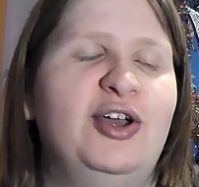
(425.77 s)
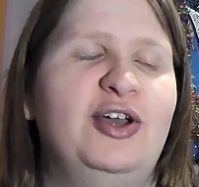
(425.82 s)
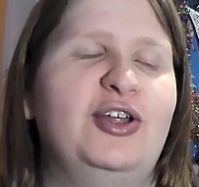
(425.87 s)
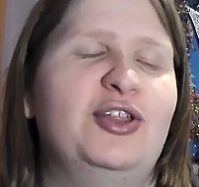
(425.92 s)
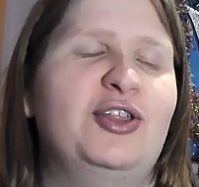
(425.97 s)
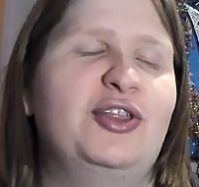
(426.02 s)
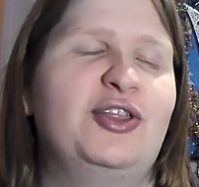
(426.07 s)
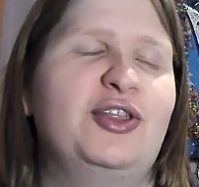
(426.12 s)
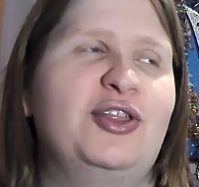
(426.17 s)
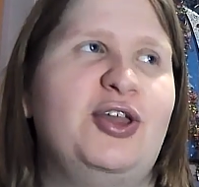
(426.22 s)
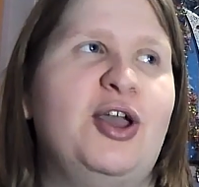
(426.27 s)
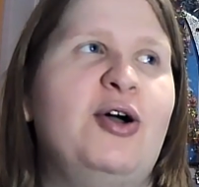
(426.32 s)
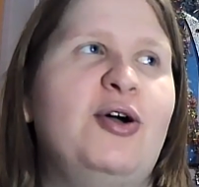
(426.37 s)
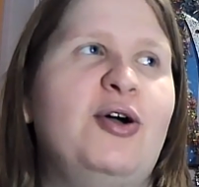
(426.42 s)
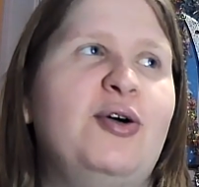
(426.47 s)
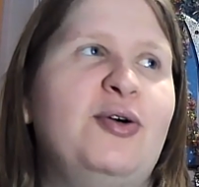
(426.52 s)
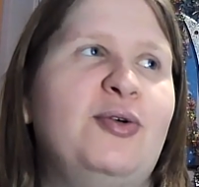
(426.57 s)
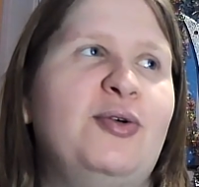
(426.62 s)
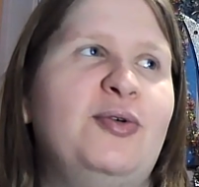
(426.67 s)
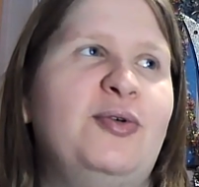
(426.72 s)

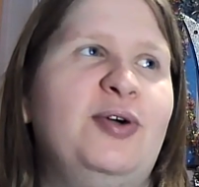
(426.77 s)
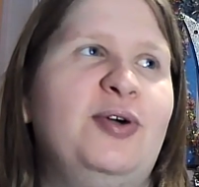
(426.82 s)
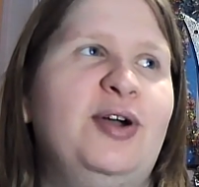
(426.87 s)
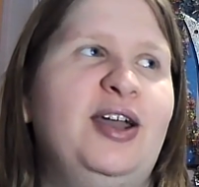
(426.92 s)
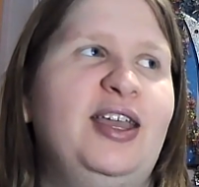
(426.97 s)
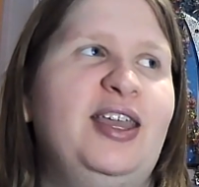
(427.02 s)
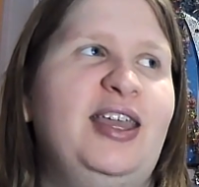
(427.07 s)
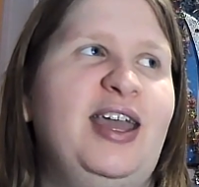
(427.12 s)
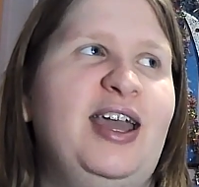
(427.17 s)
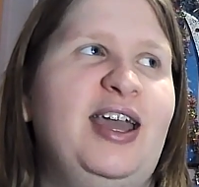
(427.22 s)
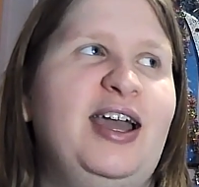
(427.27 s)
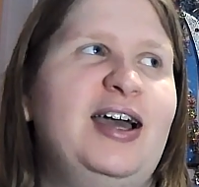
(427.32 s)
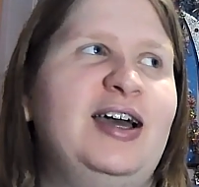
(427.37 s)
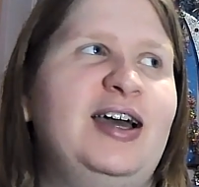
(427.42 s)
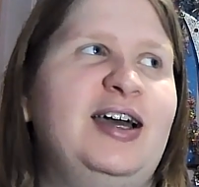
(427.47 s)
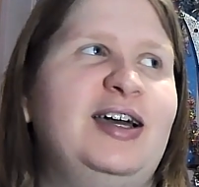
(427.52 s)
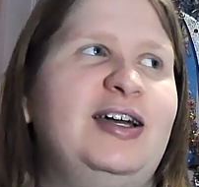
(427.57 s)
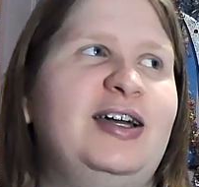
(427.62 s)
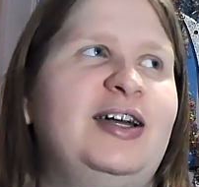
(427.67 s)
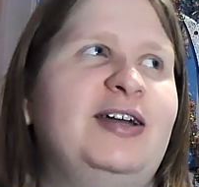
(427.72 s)
So
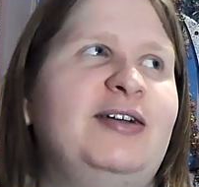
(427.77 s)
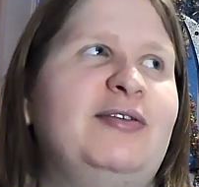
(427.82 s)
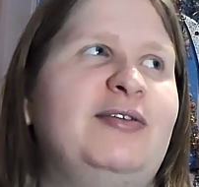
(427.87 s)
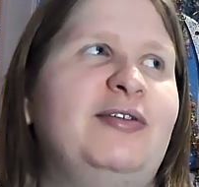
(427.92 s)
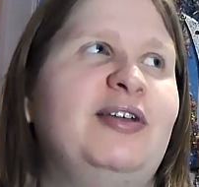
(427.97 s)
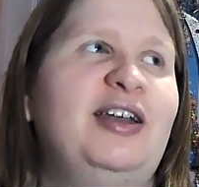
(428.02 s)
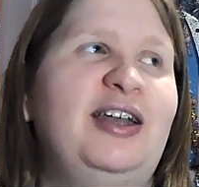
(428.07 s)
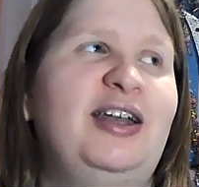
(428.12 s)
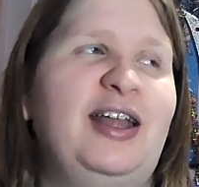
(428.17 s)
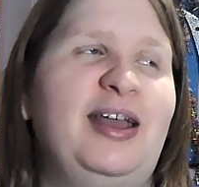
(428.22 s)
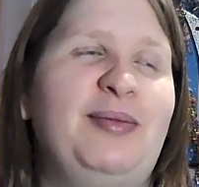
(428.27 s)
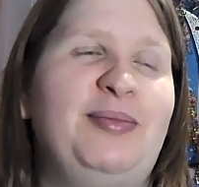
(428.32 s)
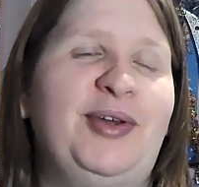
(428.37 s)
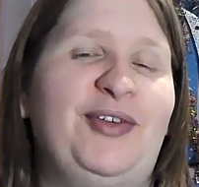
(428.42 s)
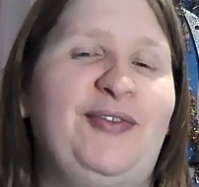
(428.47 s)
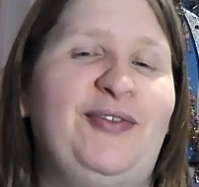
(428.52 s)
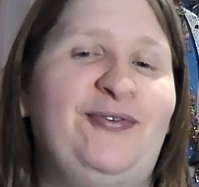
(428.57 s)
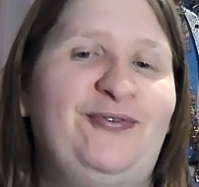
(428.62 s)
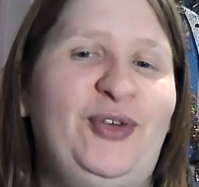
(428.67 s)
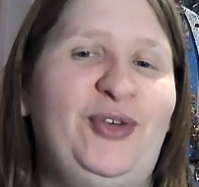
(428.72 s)
yeah, we're gonna name
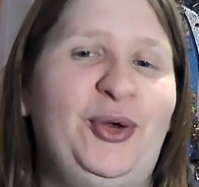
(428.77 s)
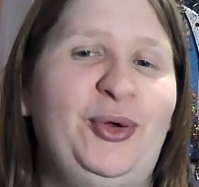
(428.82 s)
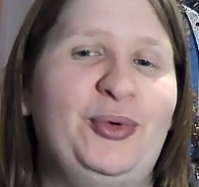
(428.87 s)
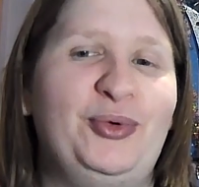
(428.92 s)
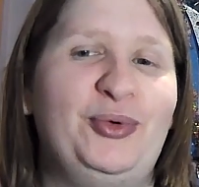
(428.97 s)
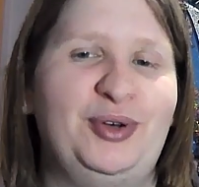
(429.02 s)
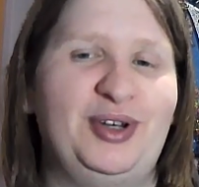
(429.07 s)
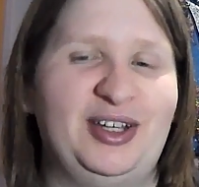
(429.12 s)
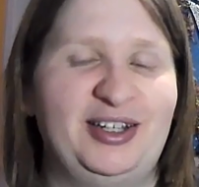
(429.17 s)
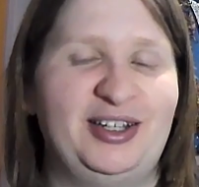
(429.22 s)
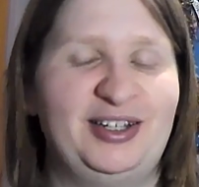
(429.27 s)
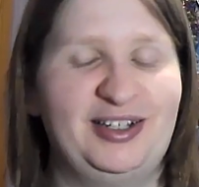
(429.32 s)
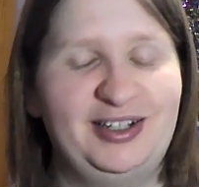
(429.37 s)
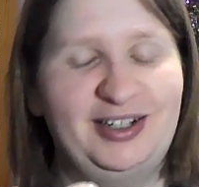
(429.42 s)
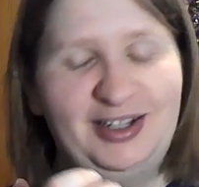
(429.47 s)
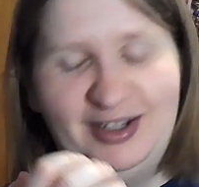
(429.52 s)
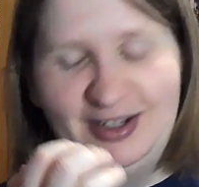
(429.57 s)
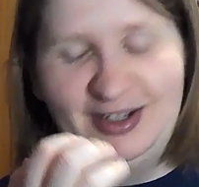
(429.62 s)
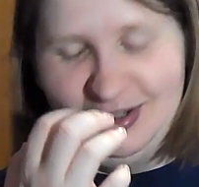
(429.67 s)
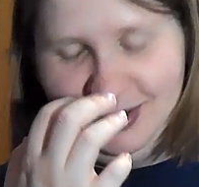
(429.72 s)
it food.
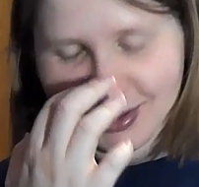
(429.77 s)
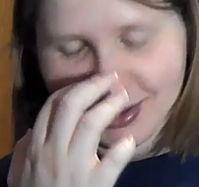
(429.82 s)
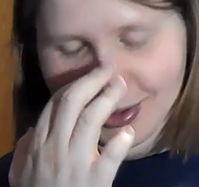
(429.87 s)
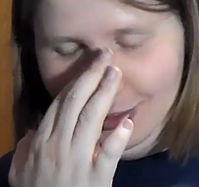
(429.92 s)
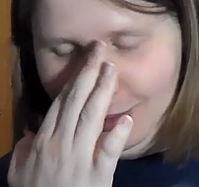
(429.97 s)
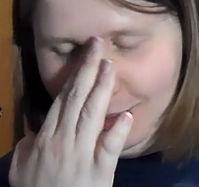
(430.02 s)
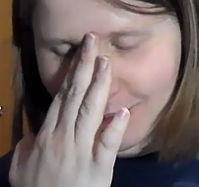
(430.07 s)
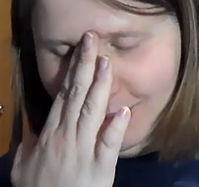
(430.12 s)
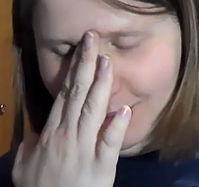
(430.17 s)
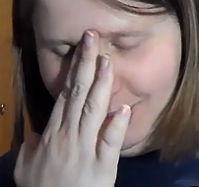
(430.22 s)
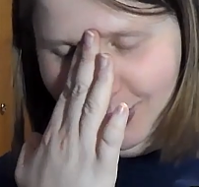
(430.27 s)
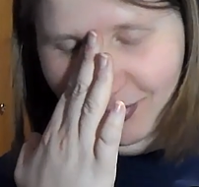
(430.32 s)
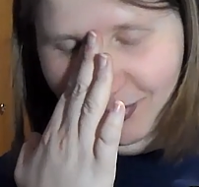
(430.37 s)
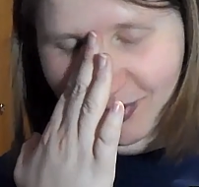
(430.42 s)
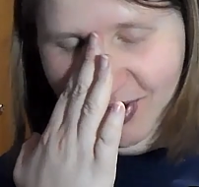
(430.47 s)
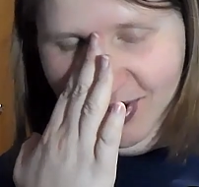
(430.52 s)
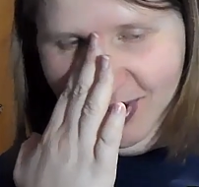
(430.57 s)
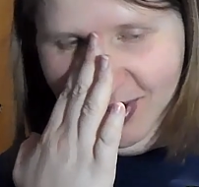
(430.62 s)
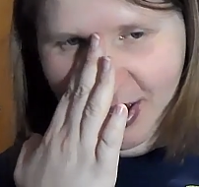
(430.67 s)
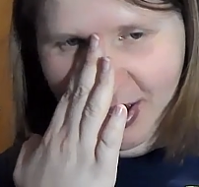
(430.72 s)
Oh Lord,
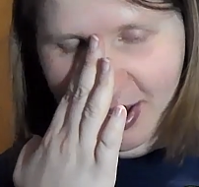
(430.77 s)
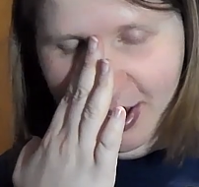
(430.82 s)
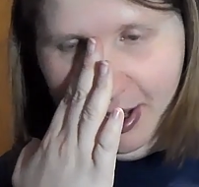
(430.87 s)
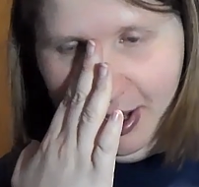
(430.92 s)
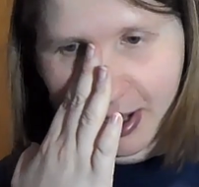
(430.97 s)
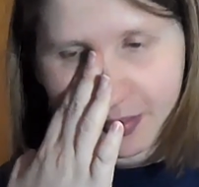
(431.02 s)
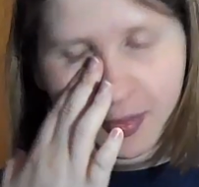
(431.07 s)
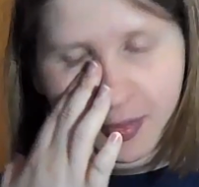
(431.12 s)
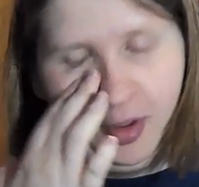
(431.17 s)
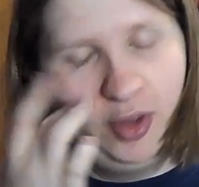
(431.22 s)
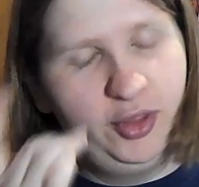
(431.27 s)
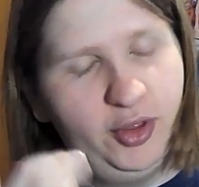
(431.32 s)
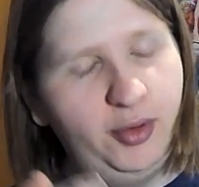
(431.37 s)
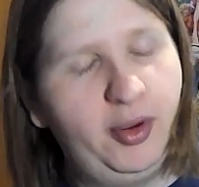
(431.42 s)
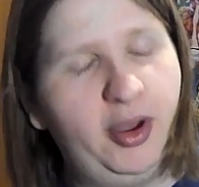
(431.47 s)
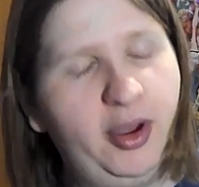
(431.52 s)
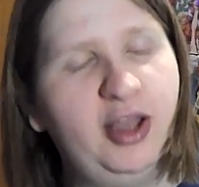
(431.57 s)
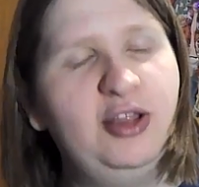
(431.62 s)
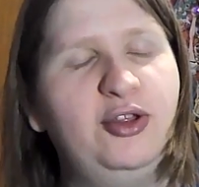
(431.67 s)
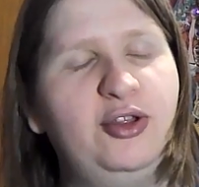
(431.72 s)
Luffy. Um, although
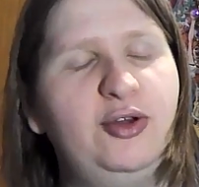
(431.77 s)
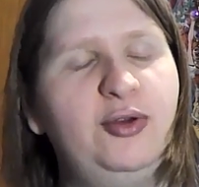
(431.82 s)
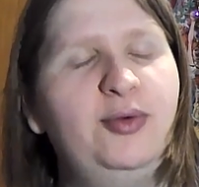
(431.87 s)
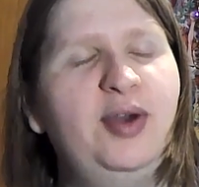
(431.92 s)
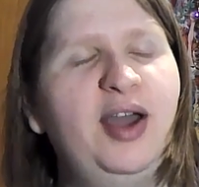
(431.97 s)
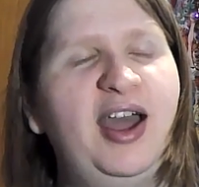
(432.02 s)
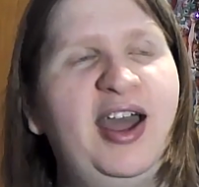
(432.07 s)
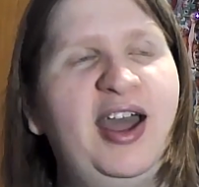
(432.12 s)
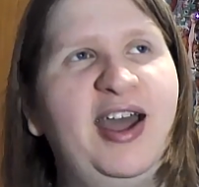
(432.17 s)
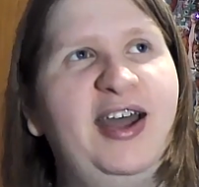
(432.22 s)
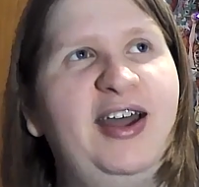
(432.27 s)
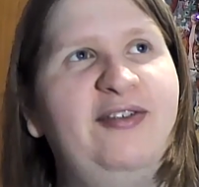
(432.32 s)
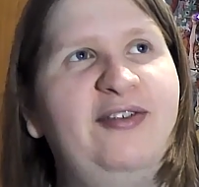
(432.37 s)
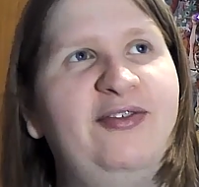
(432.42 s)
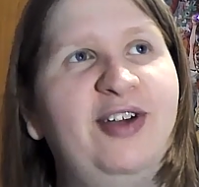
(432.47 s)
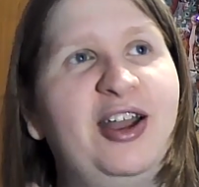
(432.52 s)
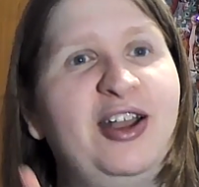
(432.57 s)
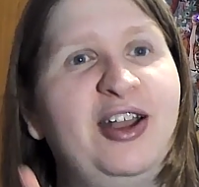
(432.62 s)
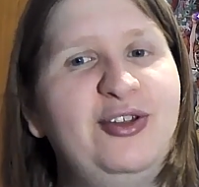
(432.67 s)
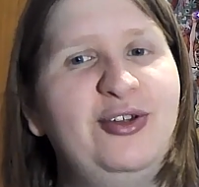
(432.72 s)
I do
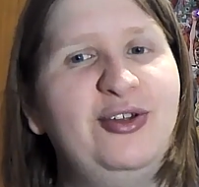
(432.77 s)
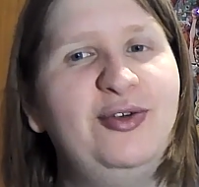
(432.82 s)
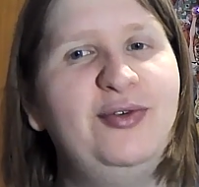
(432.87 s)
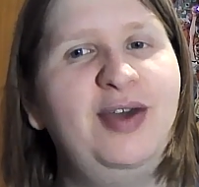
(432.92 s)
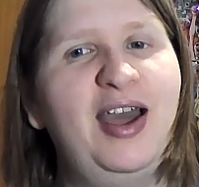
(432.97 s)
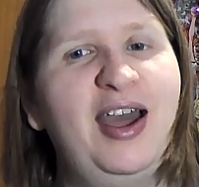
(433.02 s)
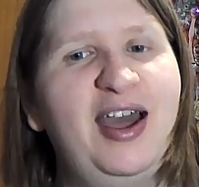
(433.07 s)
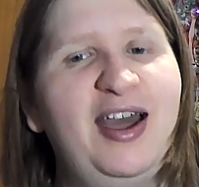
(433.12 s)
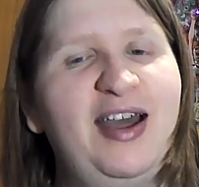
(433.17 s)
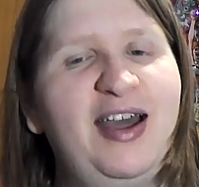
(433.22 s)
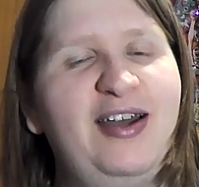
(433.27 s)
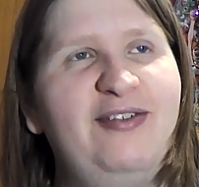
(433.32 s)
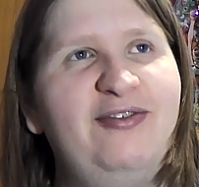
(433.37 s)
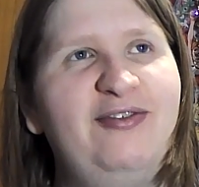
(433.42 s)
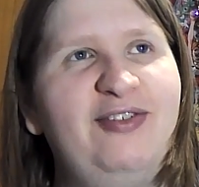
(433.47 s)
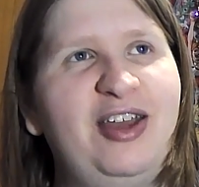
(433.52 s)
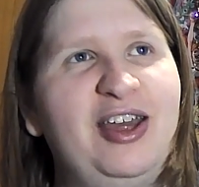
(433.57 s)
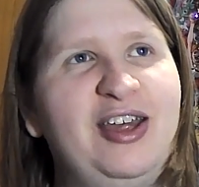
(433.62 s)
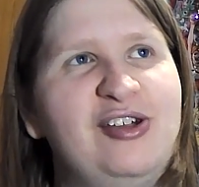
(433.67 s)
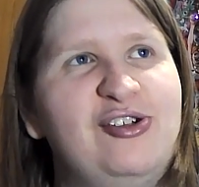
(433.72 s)
have I do have
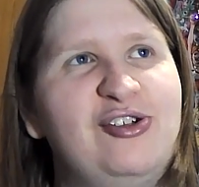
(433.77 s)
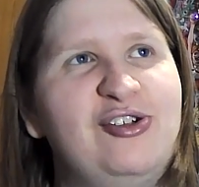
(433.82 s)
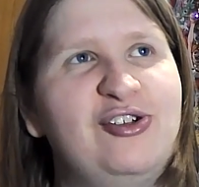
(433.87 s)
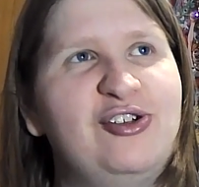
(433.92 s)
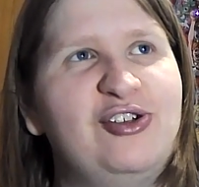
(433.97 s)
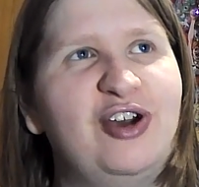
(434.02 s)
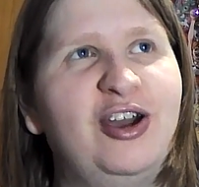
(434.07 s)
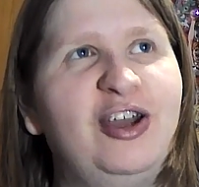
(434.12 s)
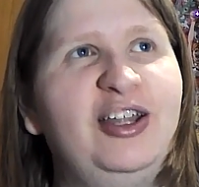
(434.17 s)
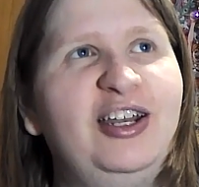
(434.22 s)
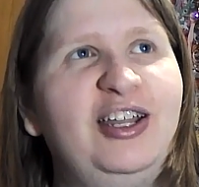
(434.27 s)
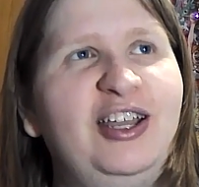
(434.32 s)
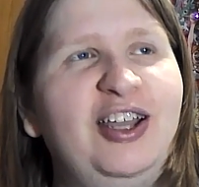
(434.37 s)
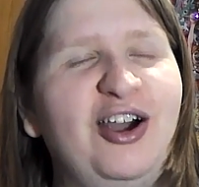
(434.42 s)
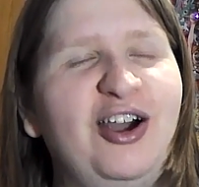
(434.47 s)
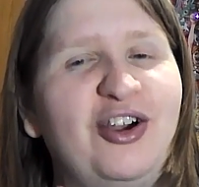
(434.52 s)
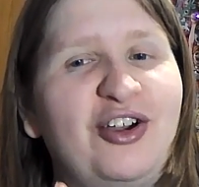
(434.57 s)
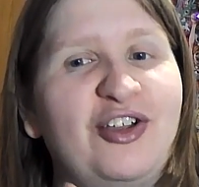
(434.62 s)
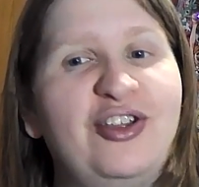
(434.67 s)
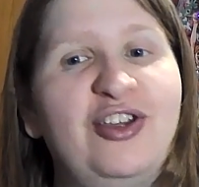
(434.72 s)
a shiny
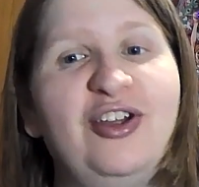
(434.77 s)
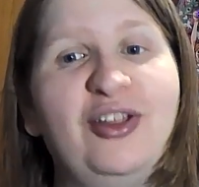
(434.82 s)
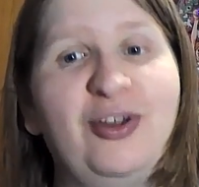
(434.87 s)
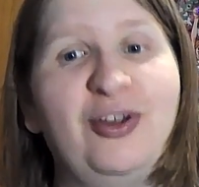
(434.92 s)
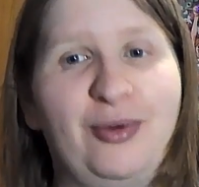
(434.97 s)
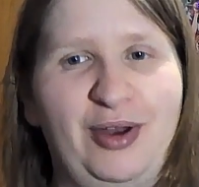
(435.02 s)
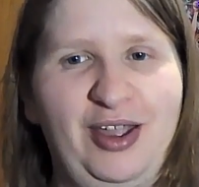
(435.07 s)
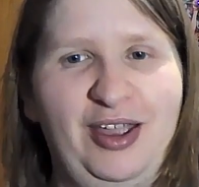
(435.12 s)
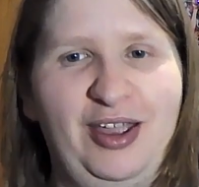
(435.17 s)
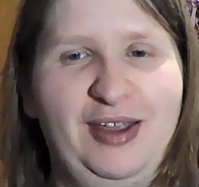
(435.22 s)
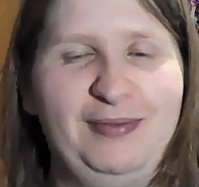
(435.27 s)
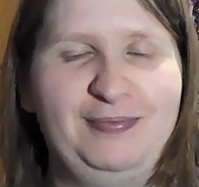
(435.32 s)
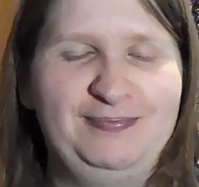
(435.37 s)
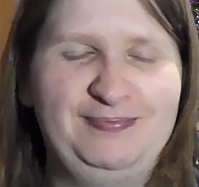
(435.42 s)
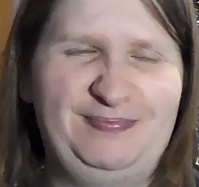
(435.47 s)
octillery